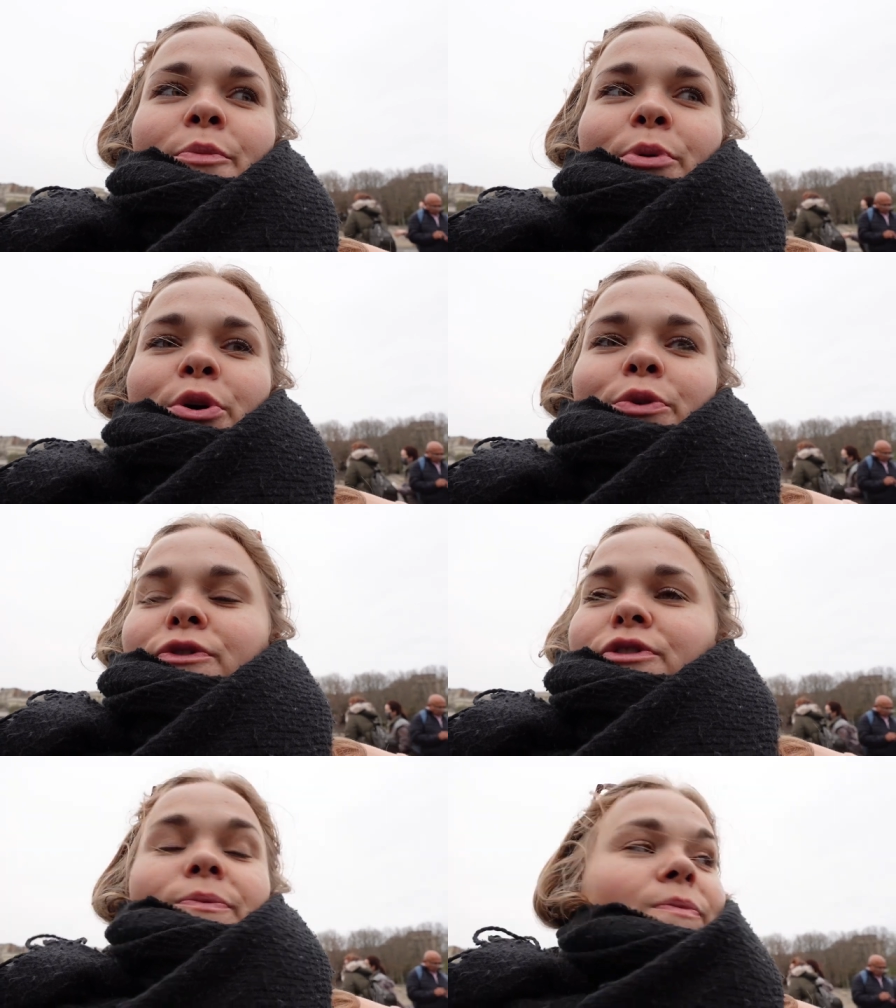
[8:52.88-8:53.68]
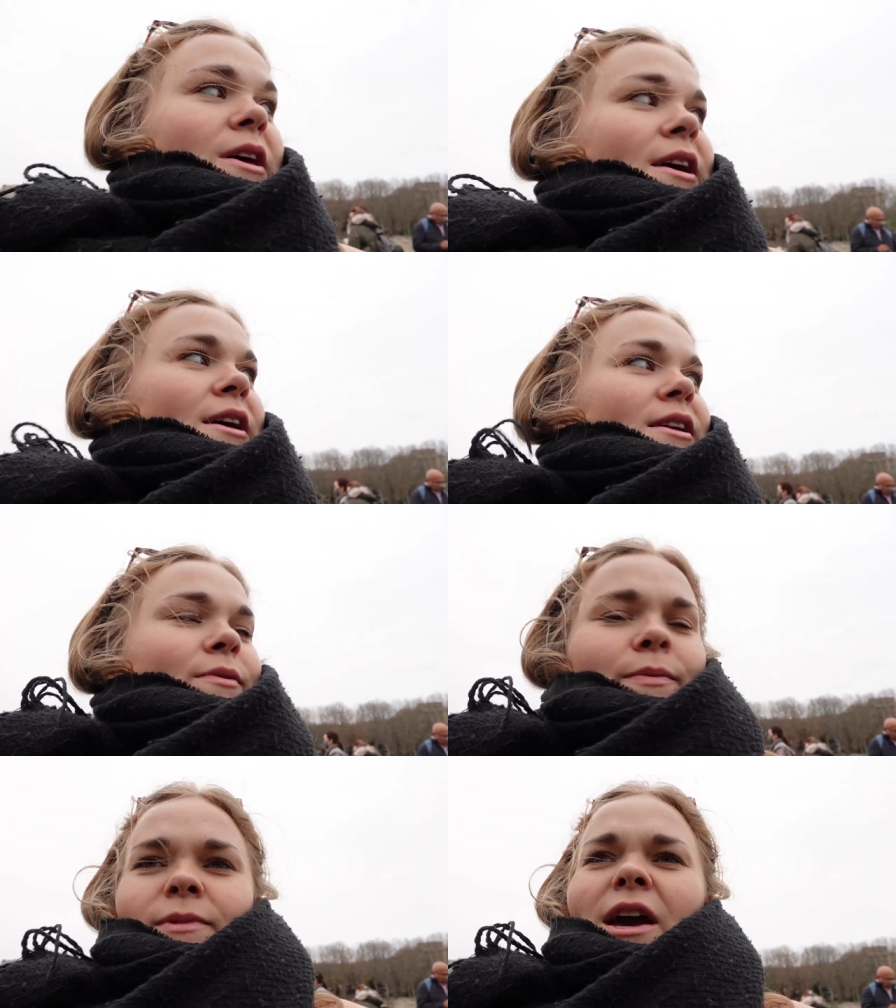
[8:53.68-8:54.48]
the boat, and
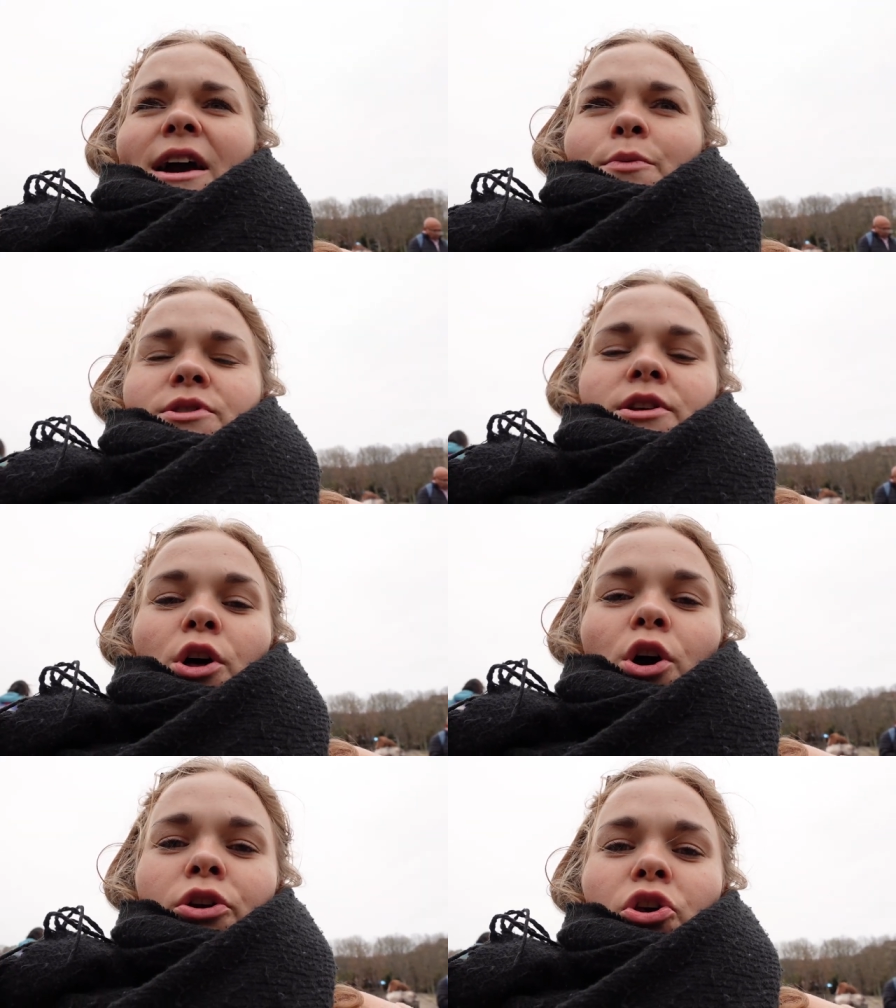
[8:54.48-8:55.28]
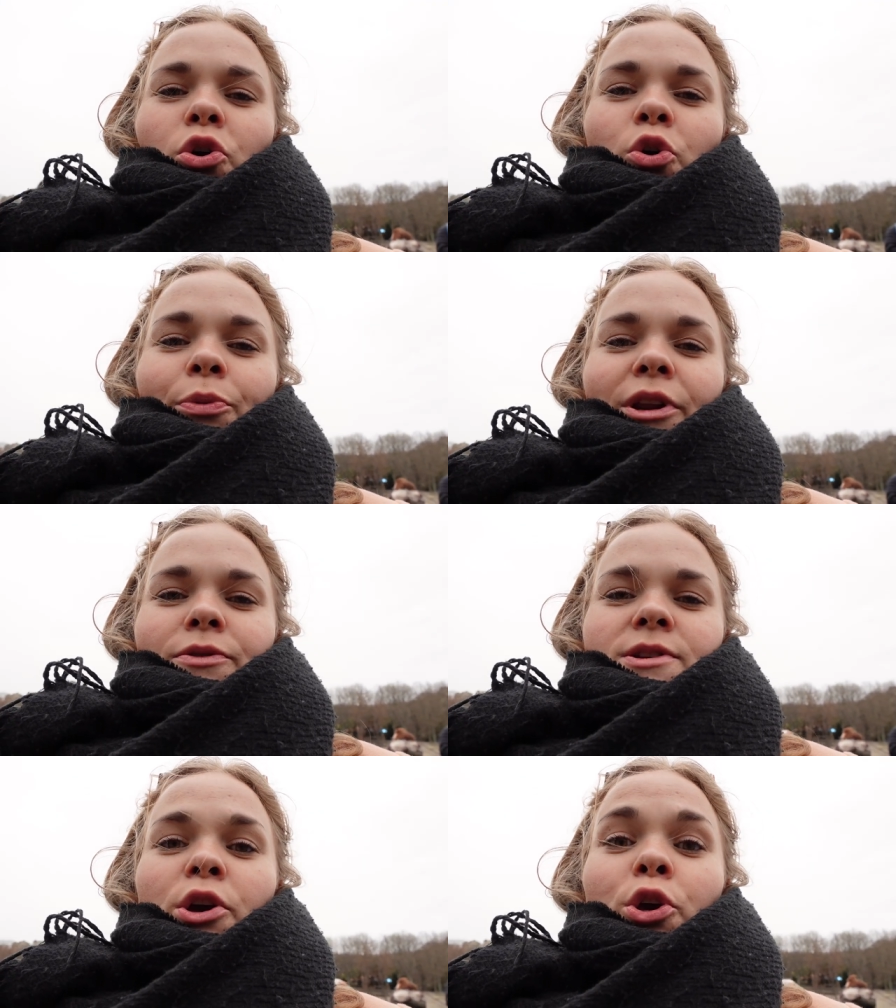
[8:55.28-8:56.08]
yeah, it was a long queue, but it
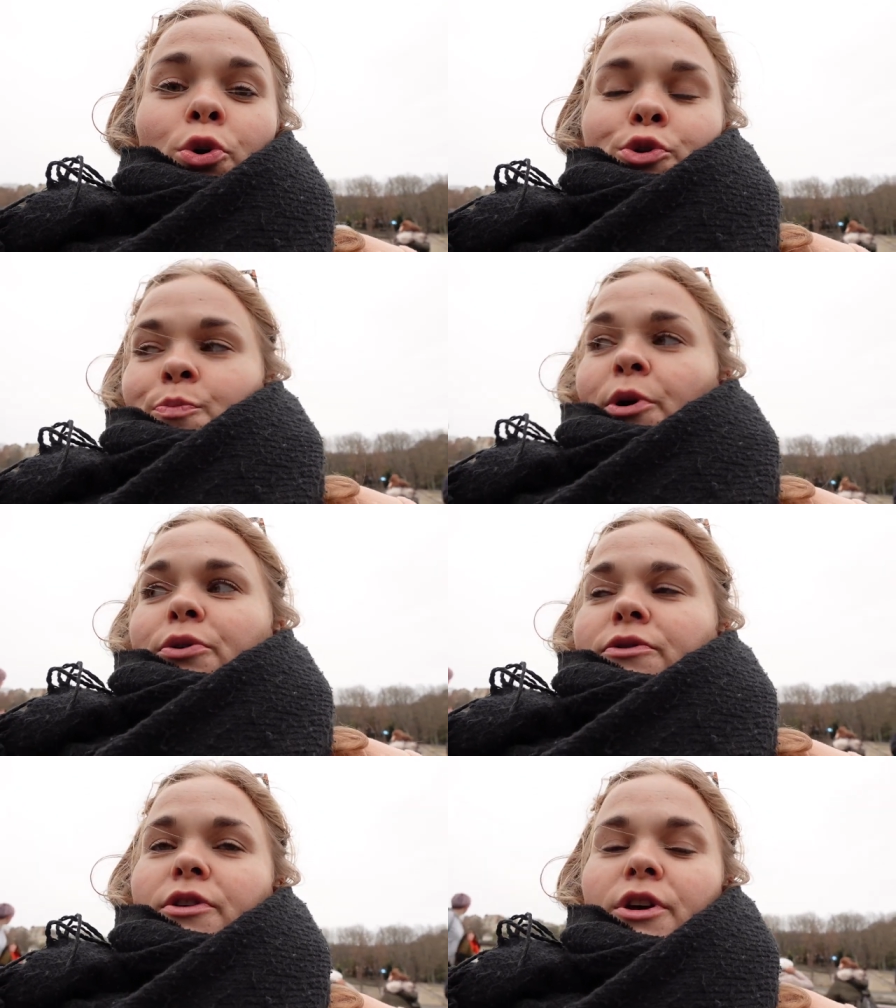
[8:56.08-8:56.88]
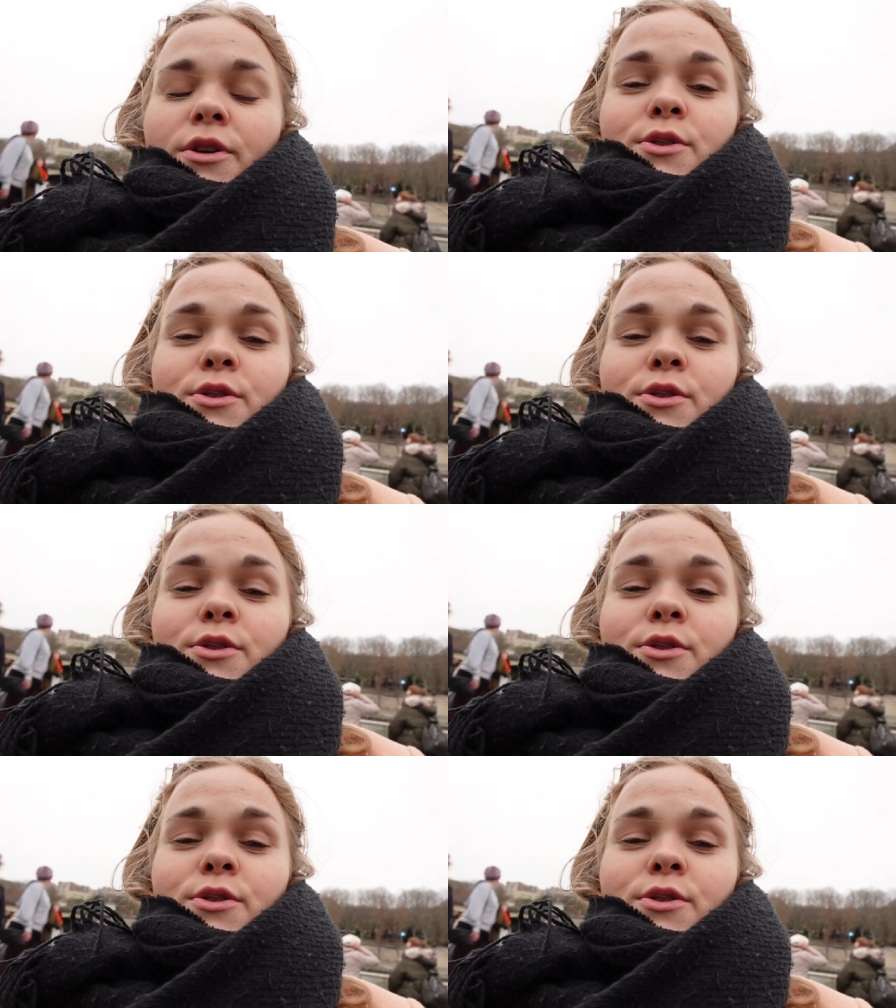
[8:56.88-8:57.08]
was a huge boat,